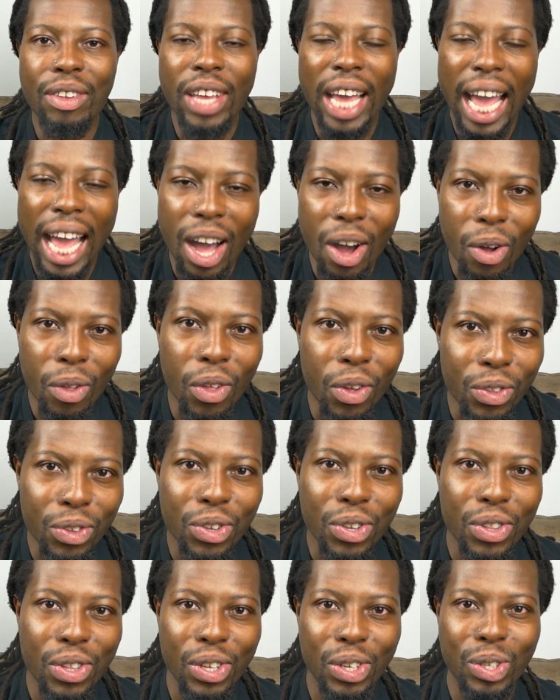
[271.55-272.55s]
held on
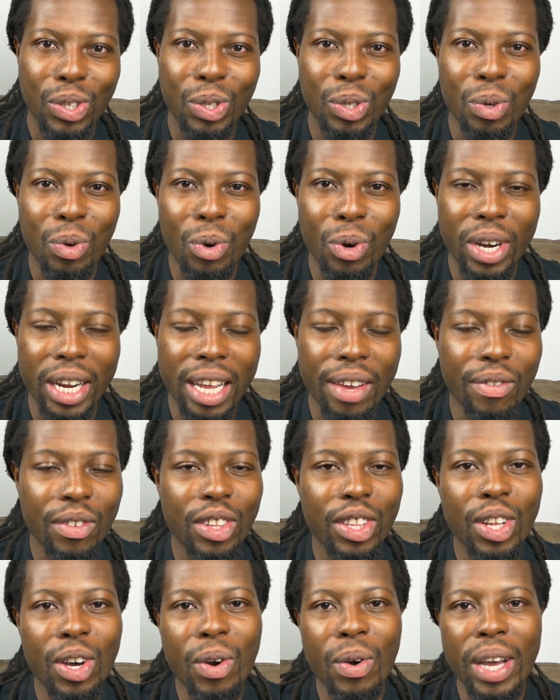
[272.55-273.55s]
to this store,
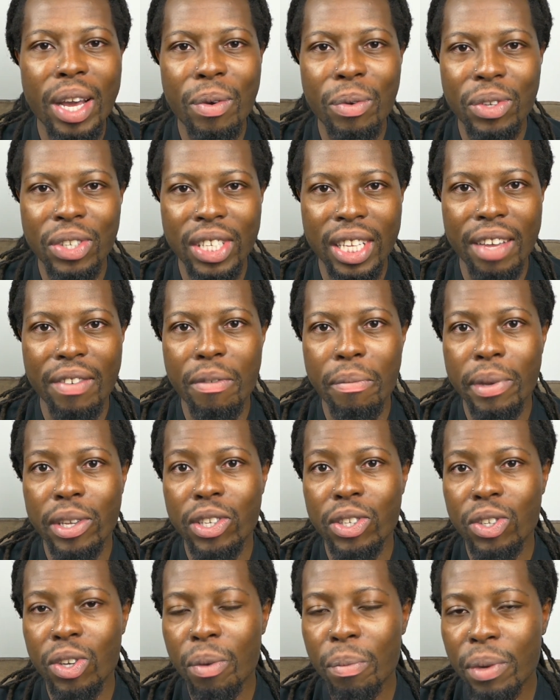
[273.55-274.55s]
even though it was giving me
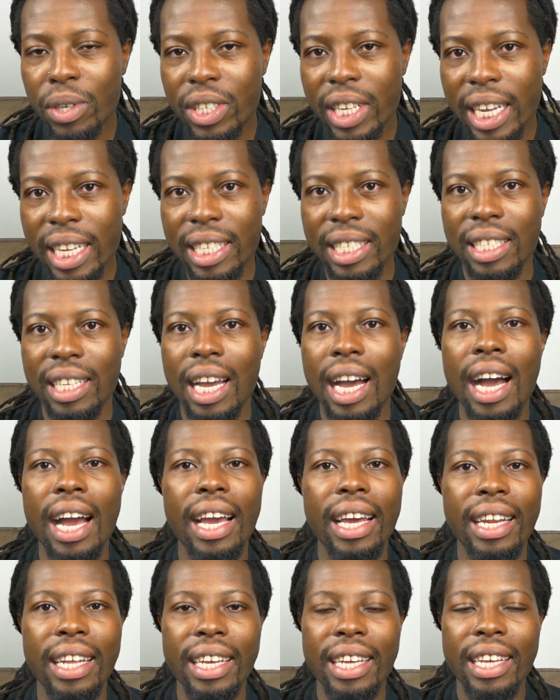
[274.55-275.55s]
so much
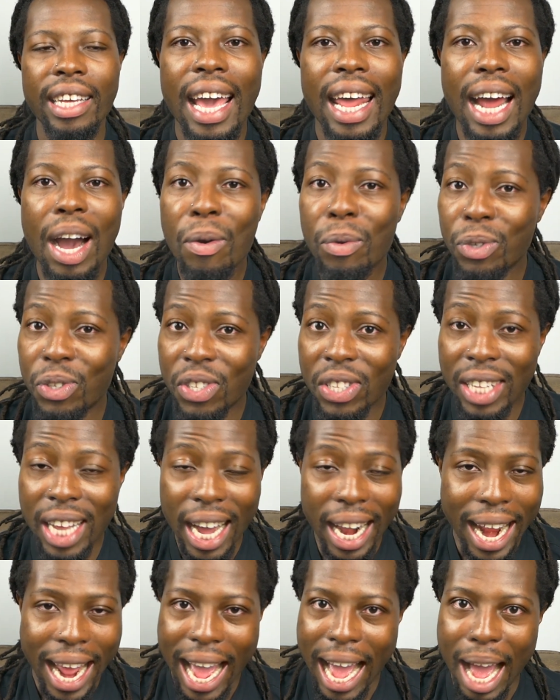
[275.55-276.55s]
anxiety and I was
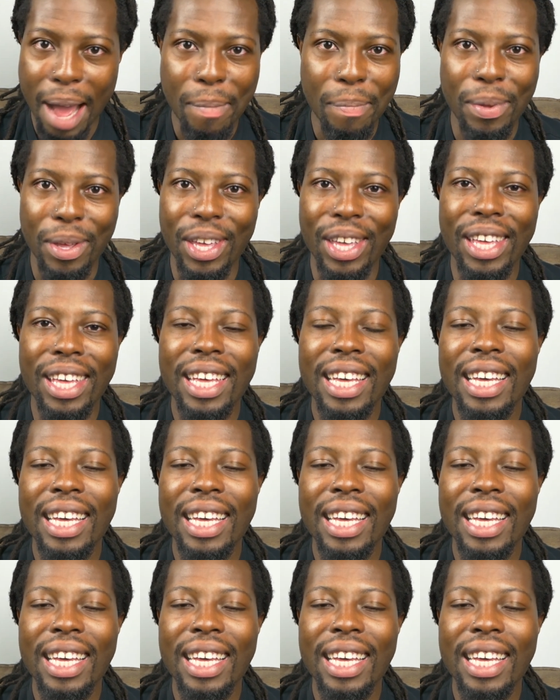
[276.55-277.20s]
not happy.